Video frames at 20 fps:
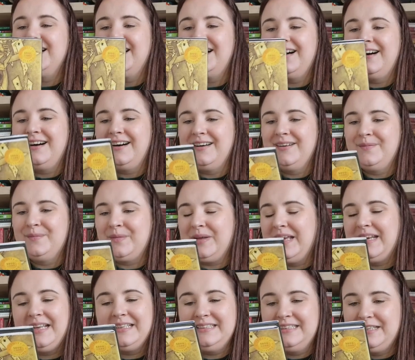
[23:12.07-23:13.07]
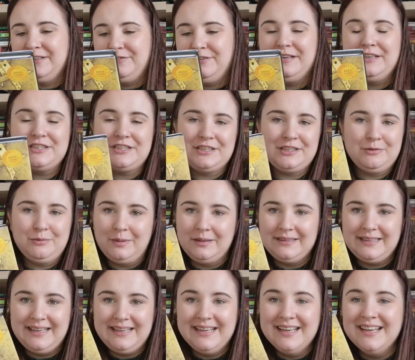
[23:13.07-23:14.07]
And I didn't finish it in one
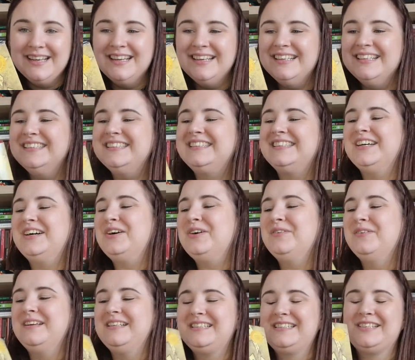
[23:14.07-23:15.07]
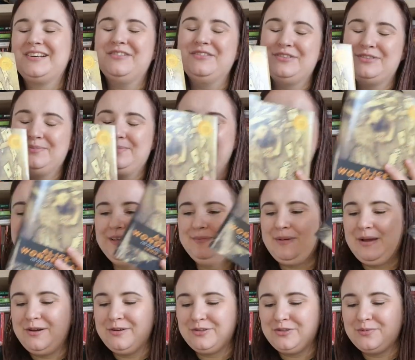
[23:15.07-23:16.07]
day. So it's going to be in
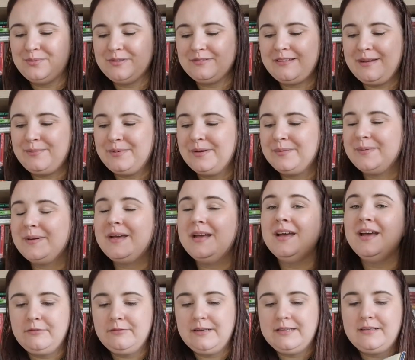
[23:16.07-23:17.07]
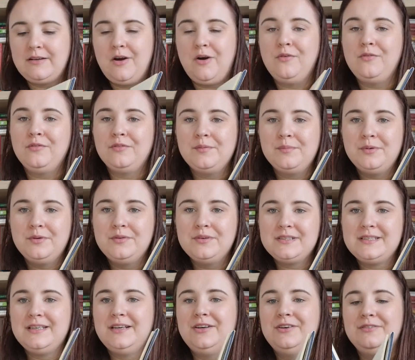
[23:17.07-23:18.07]
my October wrap-up. I read half of the book,
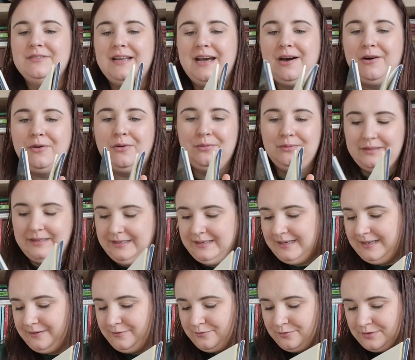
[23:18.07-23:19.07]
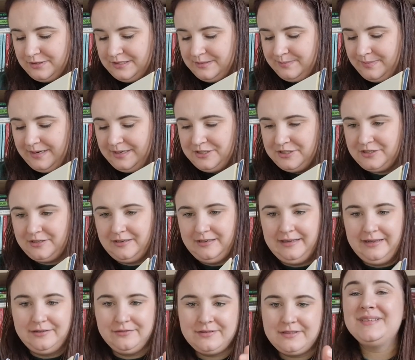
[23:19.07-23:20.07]
so now only like 40 pages are
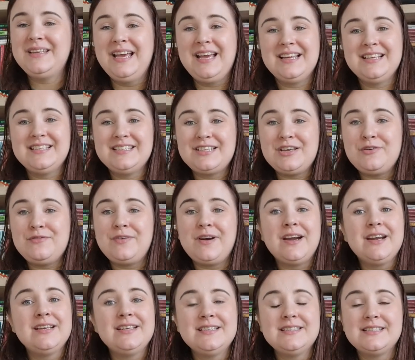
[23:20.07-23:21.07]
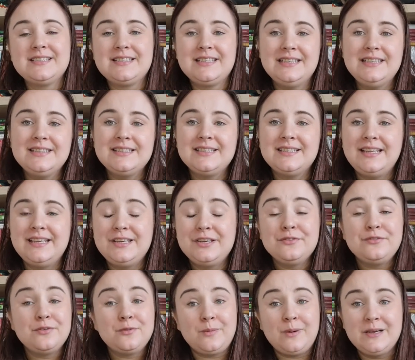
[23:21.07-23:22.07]
left. Yeah, and so far this is it. Thank you
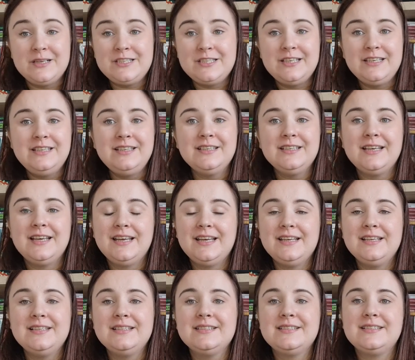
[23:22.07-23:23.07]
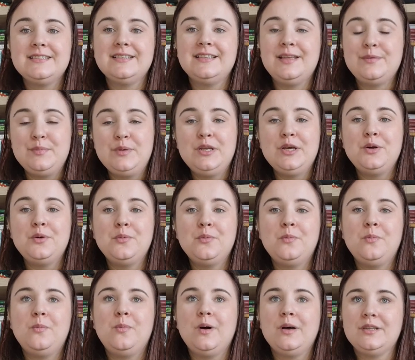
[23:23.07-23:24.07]
for watching, and let me know
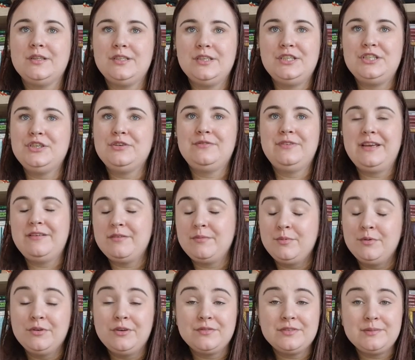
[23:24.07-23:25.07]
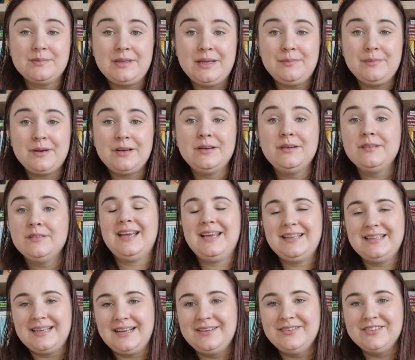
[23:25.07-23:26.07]
what is your favorite book of September,
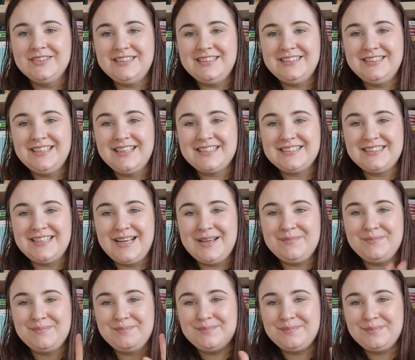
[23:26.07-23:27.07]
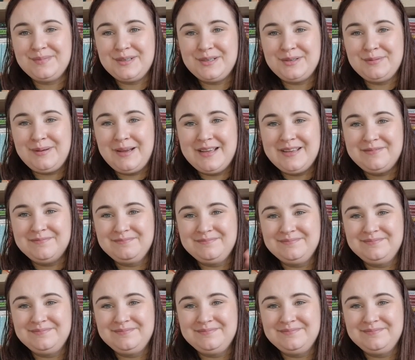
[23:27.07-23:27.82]
and I will see you next time. Goodbye.